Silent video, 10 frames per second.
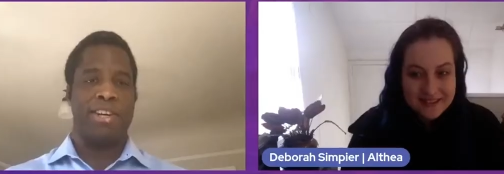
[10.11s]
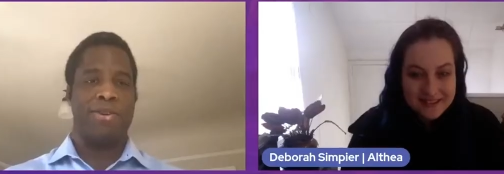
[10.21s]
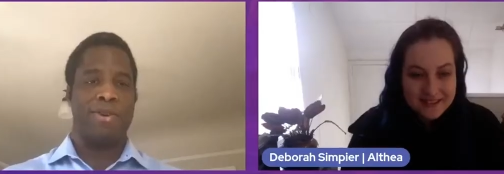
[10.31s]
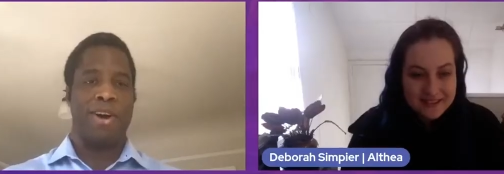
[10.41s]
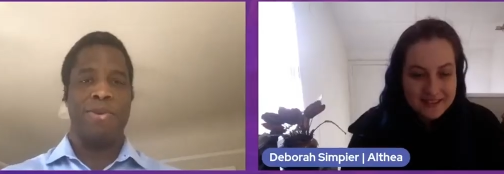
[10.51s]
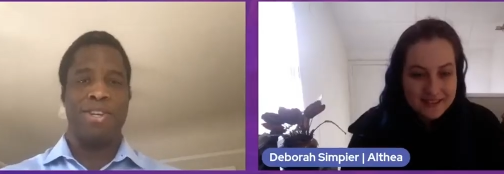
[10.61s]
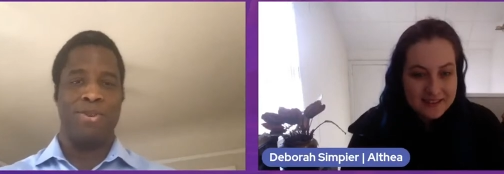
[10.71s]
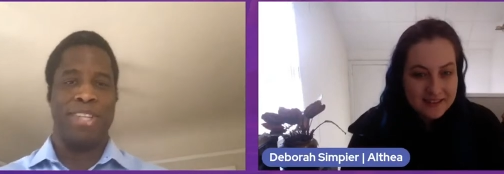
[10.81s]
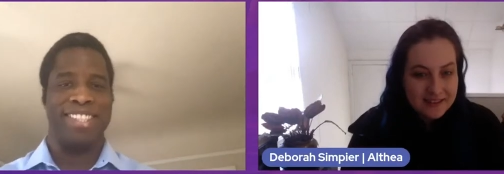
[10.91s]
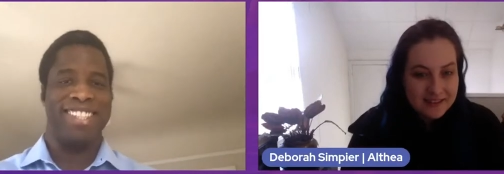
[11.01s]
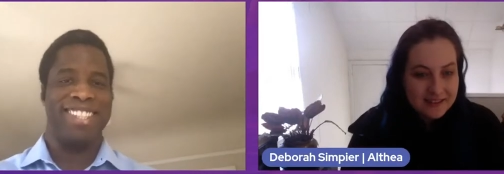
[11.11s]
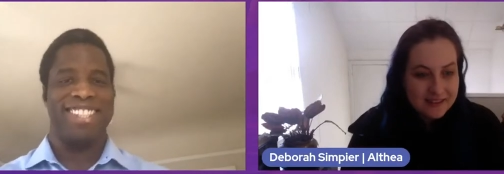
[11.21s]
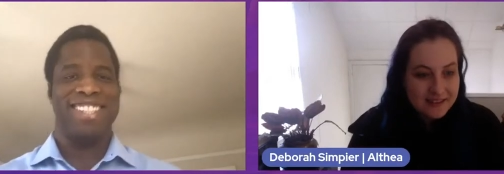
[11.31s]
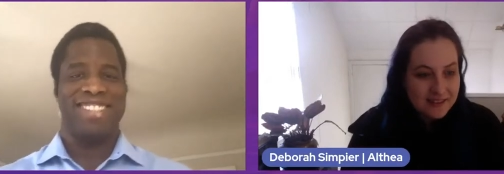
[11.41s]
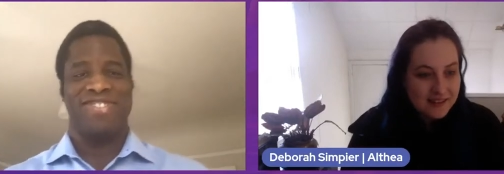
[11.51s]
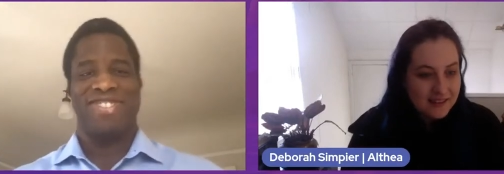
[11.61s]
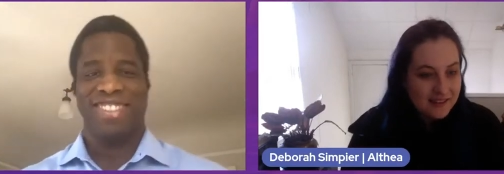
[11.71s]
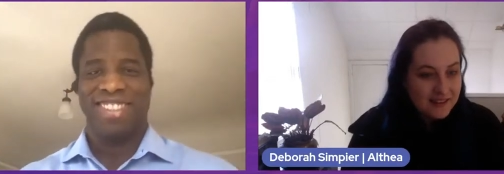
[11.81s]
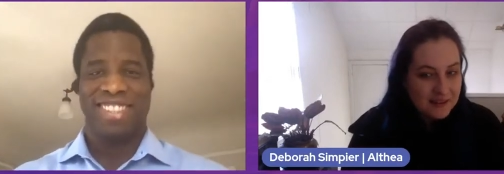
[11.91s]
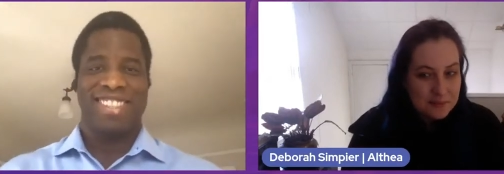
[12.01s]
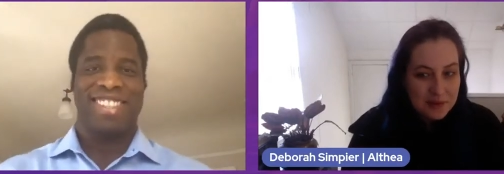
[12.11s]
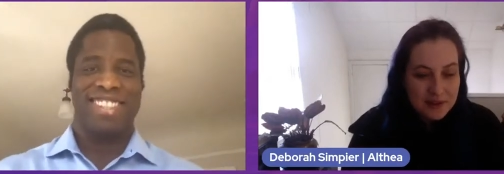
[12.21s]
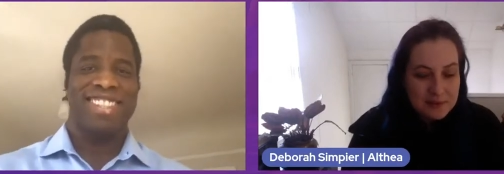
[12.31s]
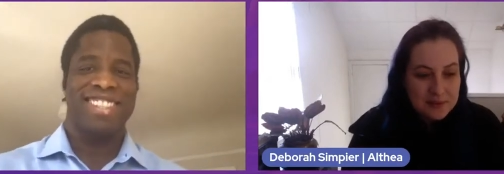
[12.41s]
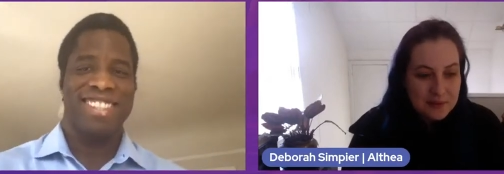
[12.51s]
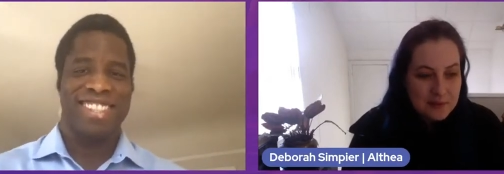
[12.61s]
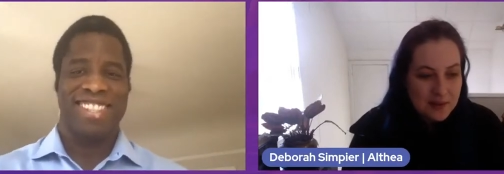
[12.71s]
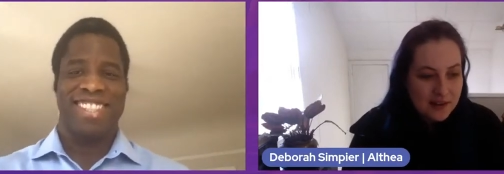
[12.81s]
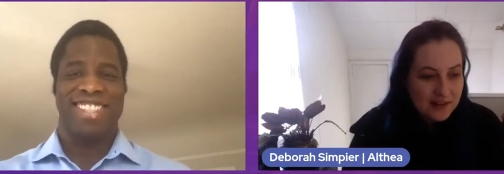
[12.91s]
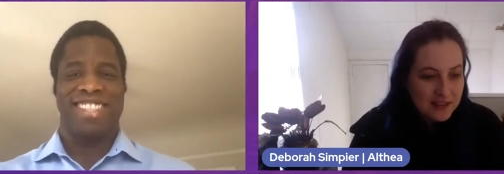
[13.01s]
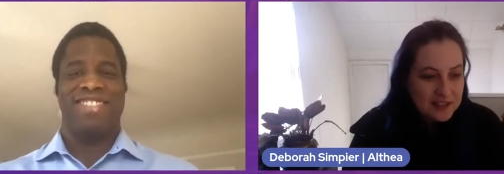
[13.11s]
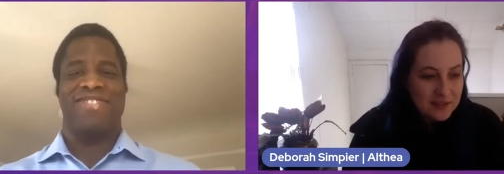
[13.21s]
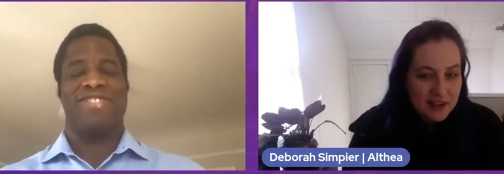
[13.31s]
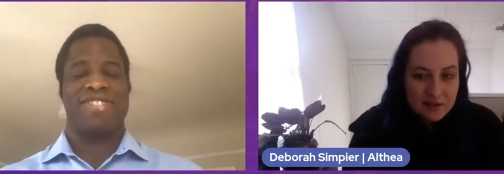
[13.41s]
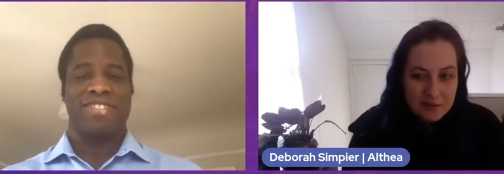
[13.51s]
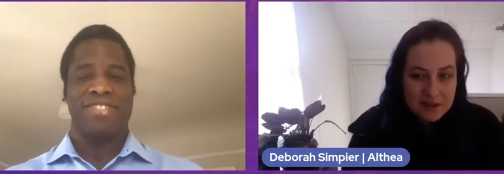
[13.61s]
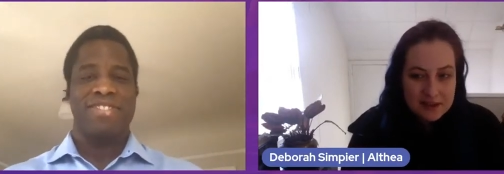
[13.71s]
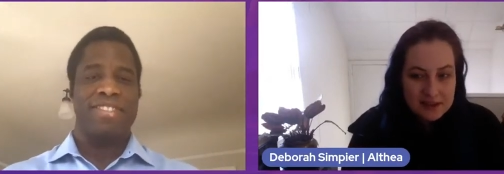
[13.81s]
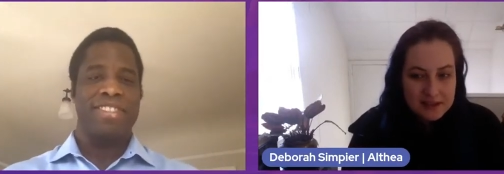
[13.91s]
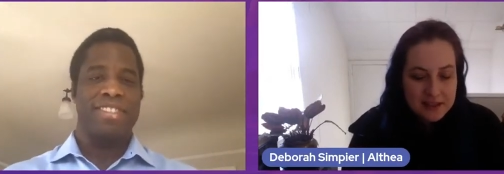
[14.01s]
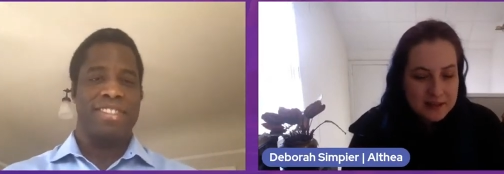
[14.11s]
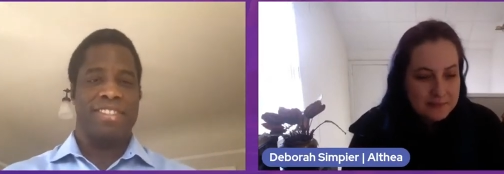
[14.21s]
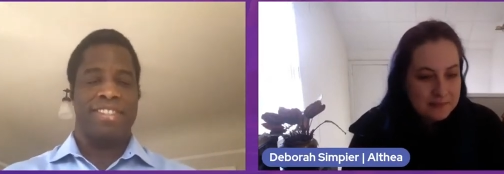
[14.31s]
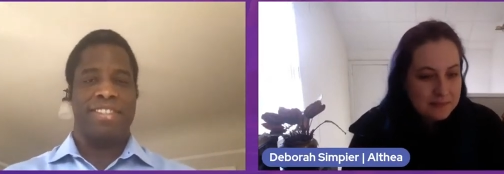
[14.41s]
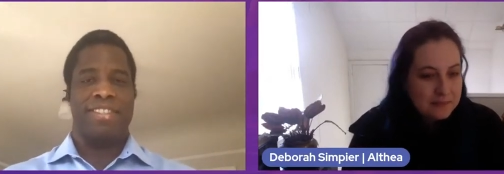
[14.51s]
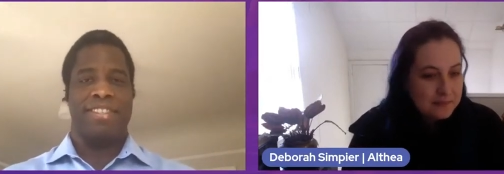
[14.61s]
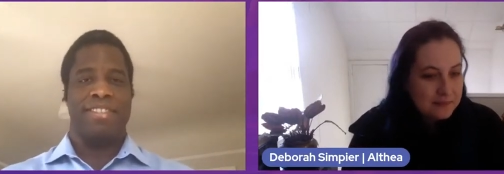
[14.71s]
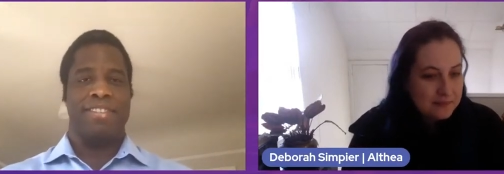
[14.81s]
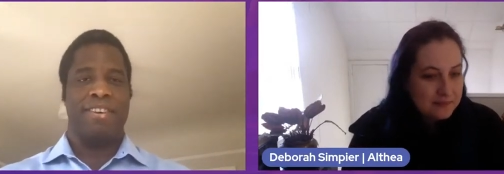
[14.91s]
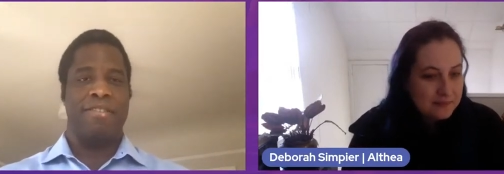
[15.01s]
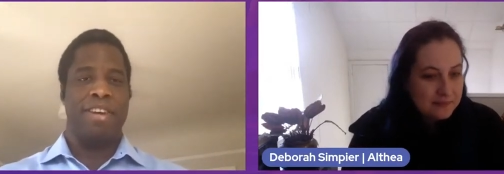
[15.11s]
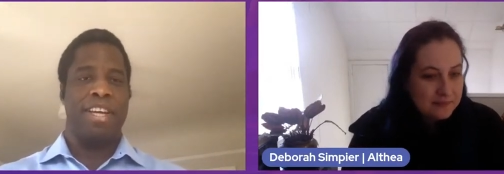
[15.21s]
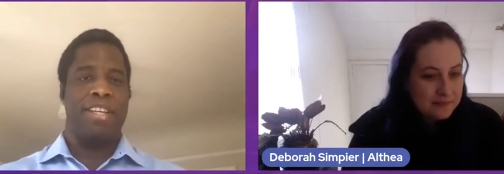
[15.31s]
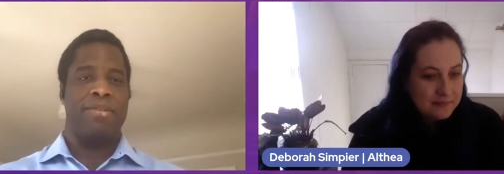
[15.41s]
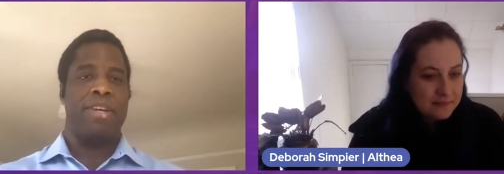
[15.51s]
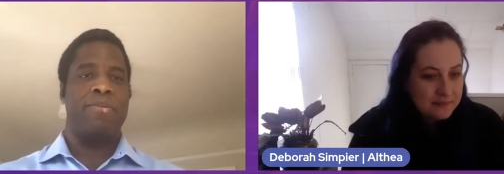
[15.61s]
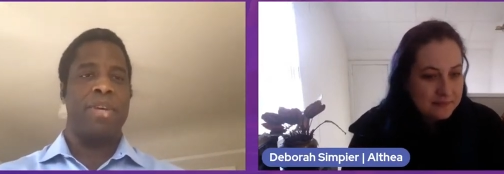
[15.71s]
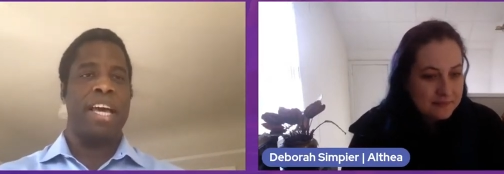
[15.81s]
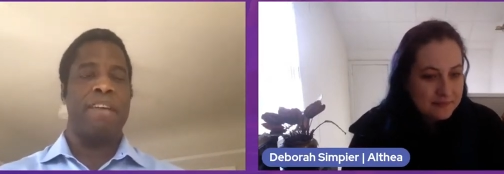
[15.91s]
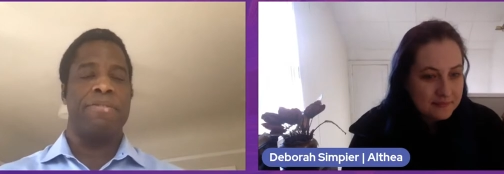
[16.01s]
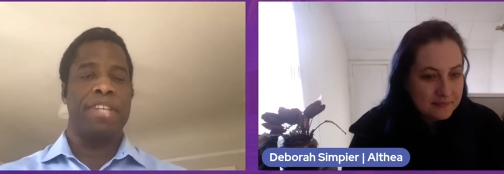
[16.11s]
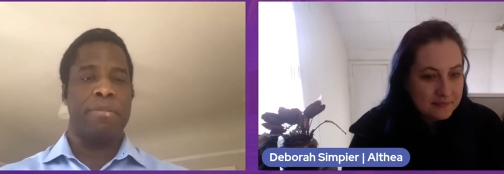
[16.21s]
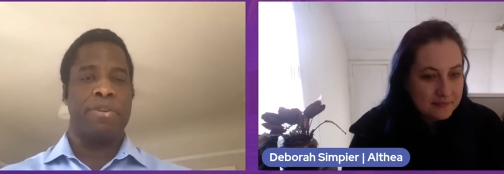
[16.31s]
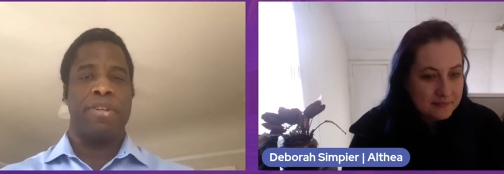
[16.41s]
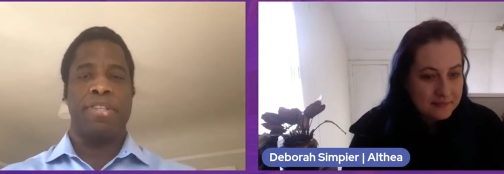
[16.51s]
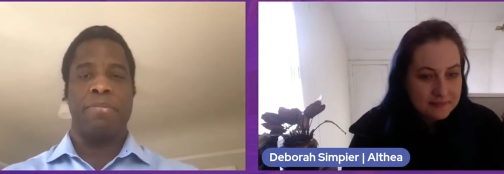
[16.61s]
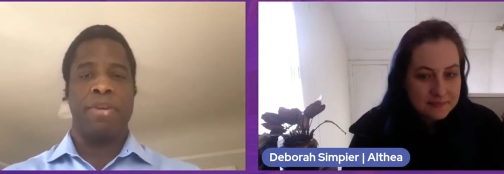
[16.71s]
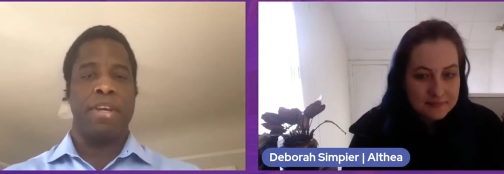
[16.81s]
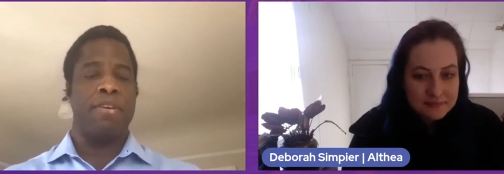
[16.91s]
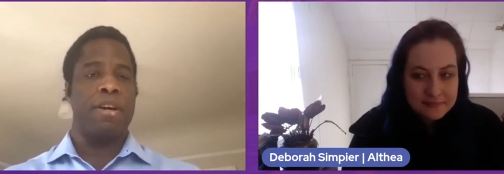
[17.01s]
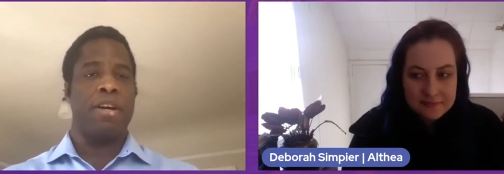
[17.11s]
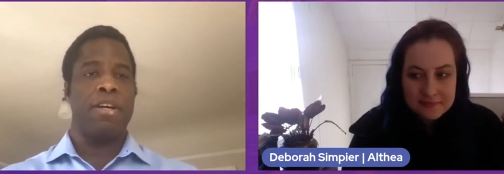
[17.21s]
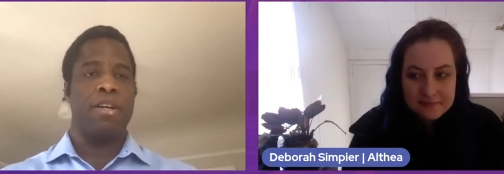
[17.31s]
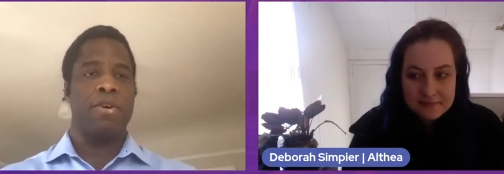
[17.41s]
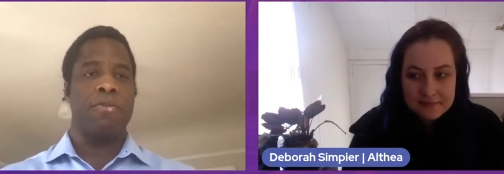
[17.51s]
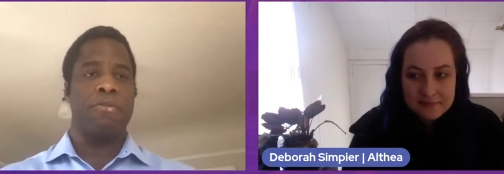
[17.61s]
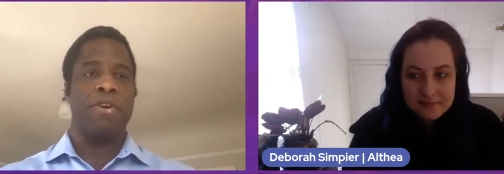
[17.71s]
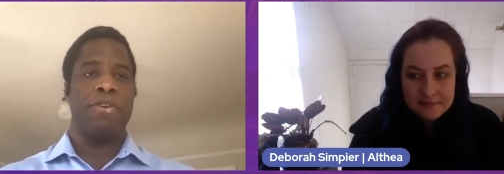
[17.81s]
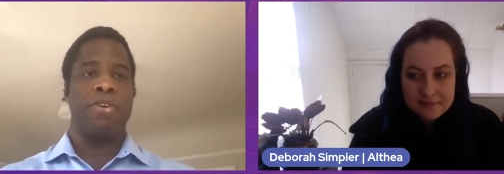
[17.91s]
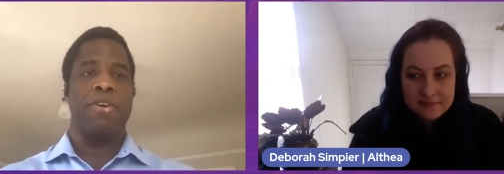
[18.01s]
Speaker 1: are you doing? Good morning.
Speaker 2: I'm doing well. Thanks for having me here, Taariq. All
Speaker 1: right. And we have Deborah Simpier, uh, co-founder